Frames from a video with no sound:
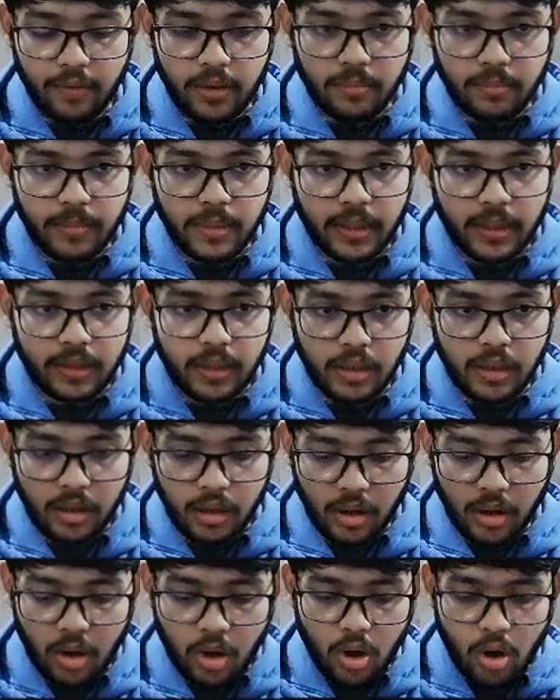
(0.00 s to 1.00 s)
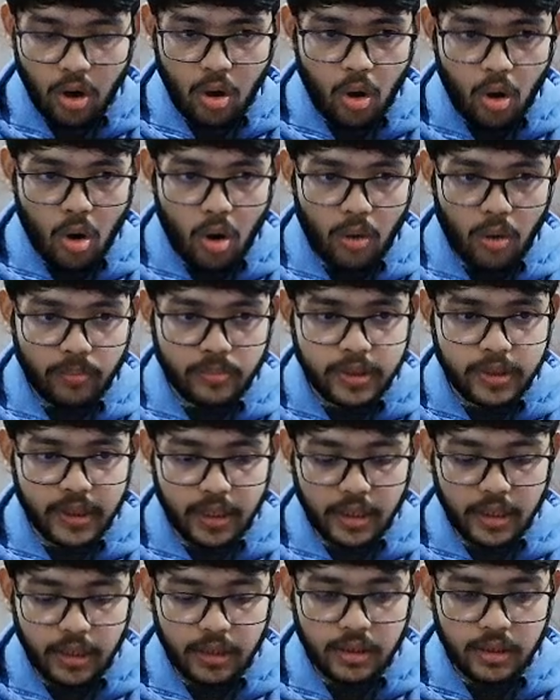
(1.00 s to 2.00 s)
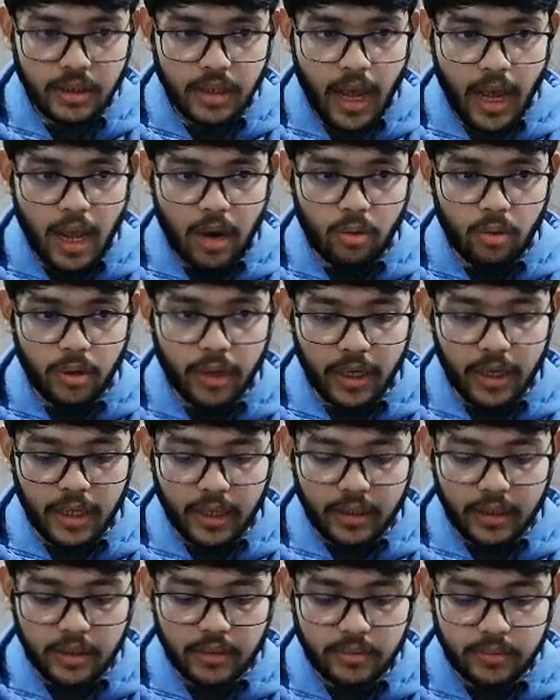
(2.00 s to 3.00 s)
being the object allocator.